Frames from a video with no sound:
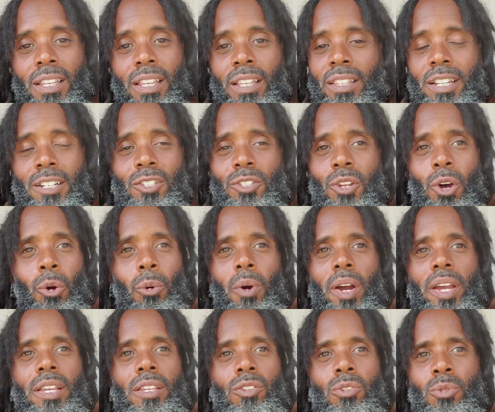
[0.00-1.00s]
There's no
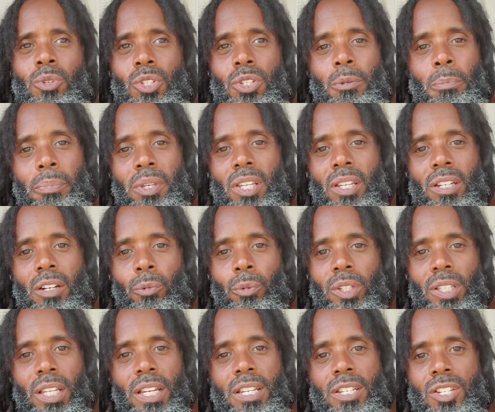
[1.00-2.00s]
way you should be in a
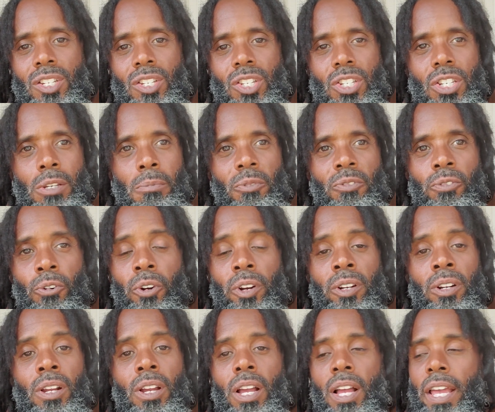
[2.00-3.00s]
relationship,
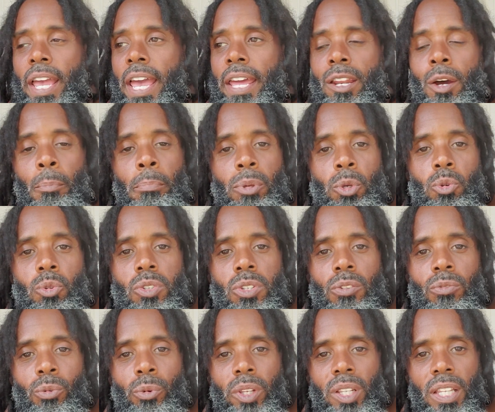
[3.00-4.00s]
for an
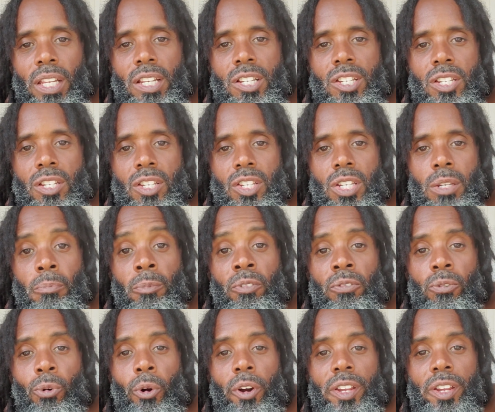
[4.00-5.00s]
abusive relationship,
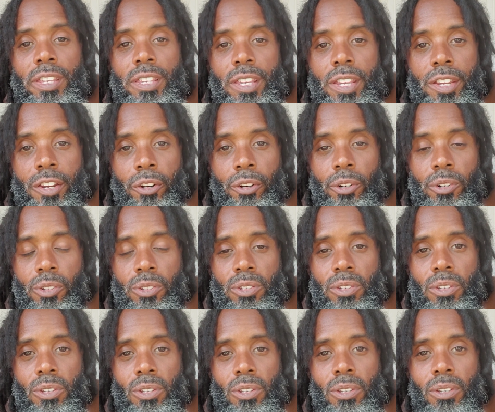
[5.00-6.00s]
for
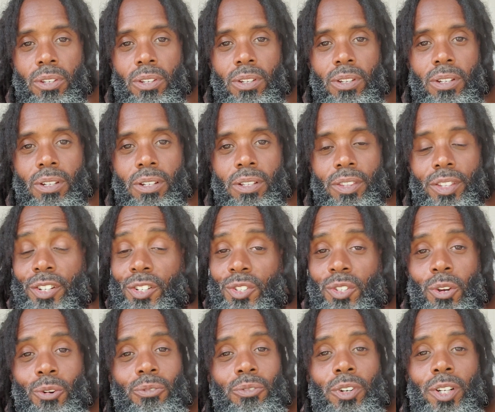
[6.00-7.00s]
years. There's
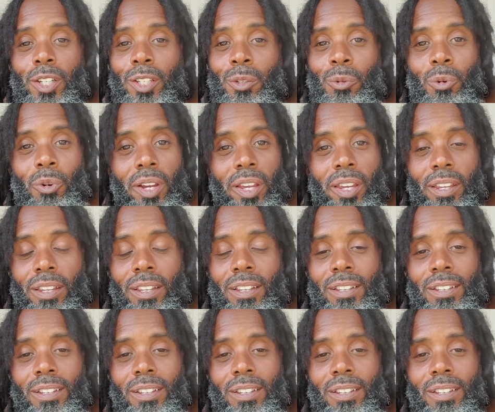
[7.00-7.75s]
no fucking way.